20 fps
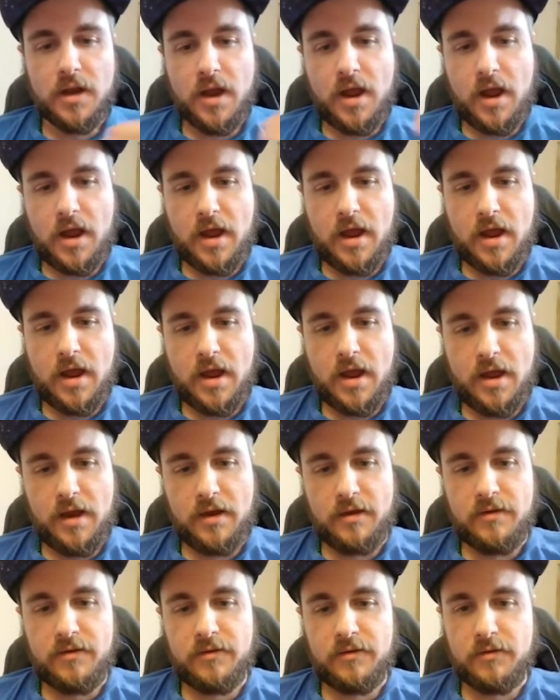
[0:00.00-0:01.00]

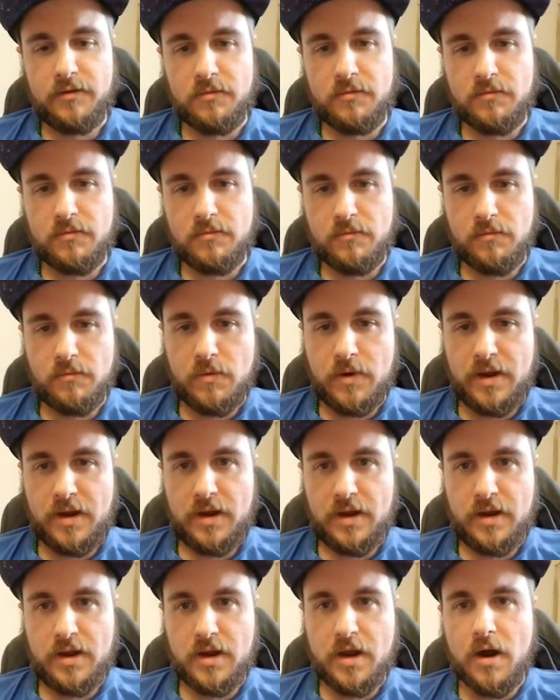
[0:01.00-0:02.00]
and
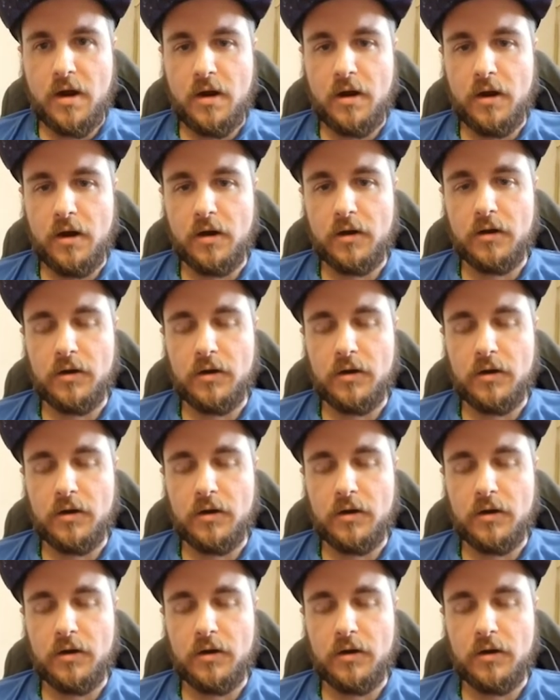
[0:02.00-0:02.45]
we are